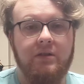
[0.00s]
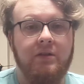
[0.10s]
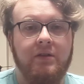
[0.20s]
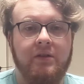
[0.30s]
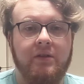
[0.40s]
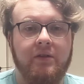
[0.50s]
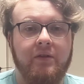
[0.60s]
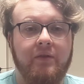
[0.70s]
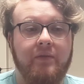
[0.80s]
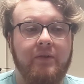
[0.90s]
is.
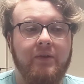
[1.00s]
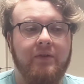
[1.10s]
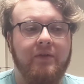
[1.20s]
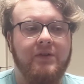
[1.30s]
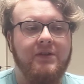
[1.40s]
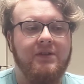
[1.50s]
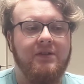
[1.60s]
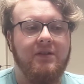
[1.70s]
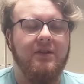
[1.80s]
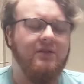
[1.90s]
The first,
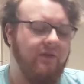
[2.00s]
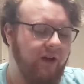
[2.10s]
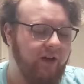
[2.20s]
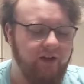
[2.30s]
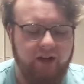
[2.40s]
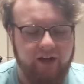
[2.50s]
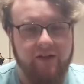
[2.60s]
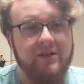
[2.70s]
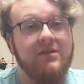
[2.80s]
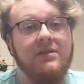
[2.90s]
the sort of edited
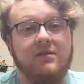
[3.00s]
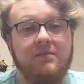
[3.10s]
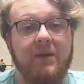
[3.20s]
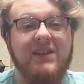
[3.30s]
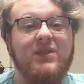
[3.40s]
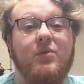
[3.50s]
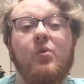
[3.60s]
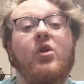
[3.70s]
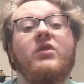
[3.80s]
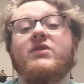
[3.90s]
highlights, best
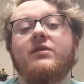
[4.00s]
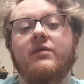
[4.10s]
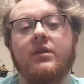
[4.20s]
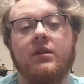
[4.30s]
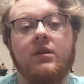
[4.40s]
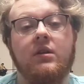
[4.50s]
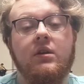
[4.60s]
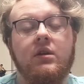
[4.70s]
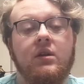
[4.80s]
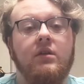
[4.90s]
and worst of
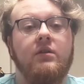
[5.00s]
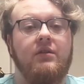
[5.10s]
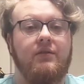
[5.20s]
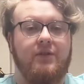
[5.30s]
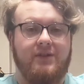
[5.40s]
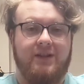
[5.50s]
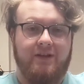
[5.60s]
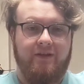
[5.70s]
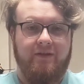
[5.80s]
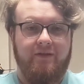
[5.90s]
the first
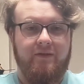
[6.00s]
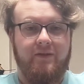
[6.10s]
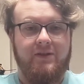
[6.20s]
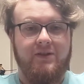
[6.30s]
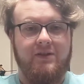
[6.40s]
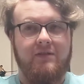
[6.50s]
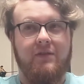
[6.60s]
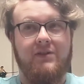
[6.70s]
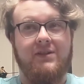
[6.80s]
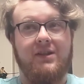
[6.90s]
day
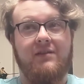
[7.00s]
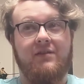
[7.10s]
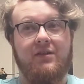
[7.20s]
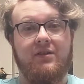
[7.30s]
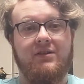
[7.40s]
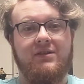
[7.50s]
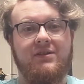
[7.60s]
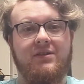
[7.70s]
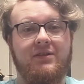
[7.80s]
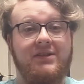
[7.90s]
of the
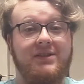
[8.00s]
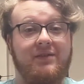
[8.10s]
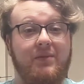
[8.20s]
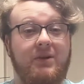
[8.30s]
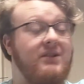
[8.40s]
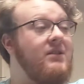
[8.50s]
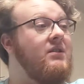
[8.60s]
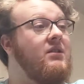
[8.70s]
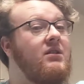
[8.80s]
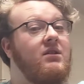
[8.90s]
current season of Apex.
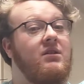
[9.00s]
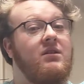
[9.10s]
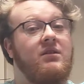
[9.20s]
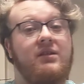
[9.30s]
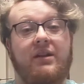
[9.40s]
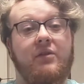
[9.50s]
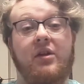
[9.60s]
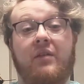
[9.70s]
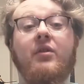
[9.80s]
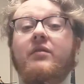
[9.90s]
Like,
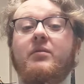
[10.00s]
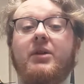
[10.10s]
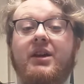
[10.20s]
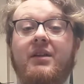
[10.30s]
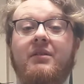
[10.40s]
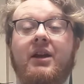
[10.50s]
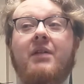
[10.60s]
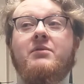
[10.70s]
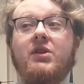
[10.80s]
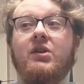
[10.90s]
I've not even played it. Like,
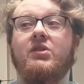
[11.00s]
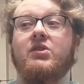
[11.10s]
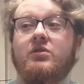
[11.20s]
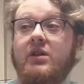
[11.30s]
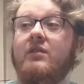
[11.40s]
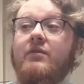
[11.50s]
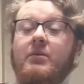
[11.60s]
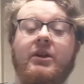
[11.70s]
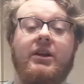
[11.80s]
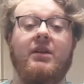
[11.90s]
I was on a streak for
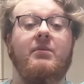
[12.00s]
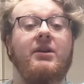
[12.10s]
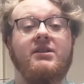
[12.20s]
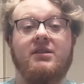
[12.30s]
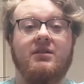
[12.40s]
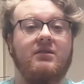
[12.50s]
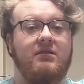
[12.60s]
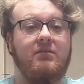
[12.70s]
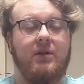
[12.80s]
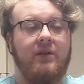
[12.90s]
playing Apex, and
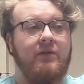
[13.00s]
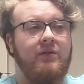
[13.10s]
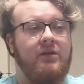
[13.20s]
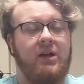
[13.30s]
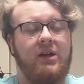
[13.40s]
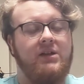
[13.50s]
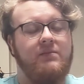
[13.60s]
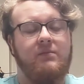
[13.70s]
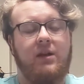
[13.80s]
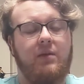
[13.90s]
whatever
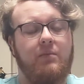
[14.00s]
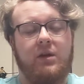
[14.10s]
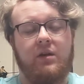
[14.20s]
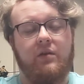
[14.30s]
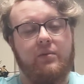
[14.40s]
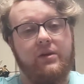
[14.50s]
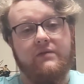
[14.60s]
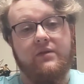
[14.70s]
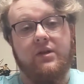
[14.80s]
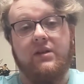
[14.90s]
has hit me over the
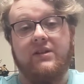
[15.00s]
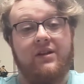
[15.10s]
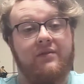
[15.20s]
past few days, I